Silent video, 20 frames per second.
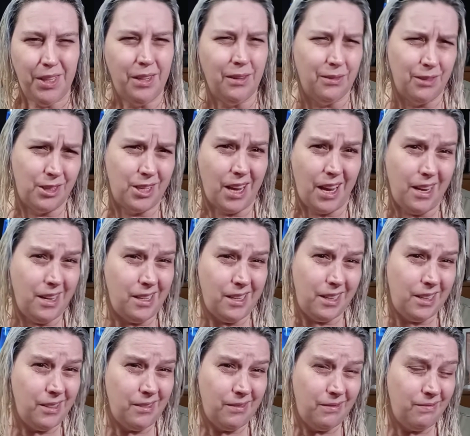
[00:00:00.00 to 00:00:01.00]
give or
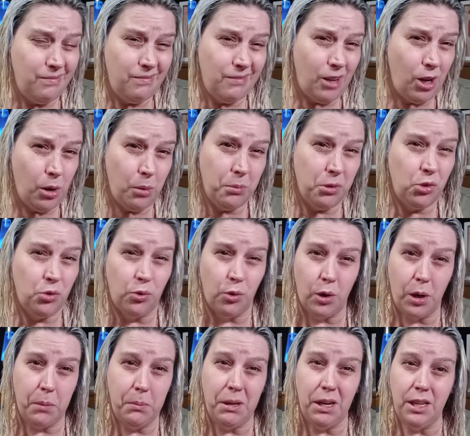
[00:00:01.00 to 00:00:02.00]
take, almost
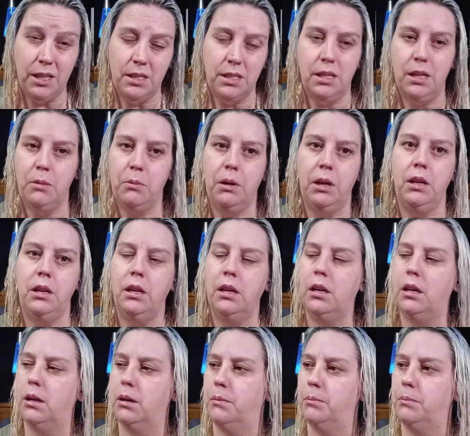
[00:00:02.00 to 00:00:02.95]
40 minutes anyway,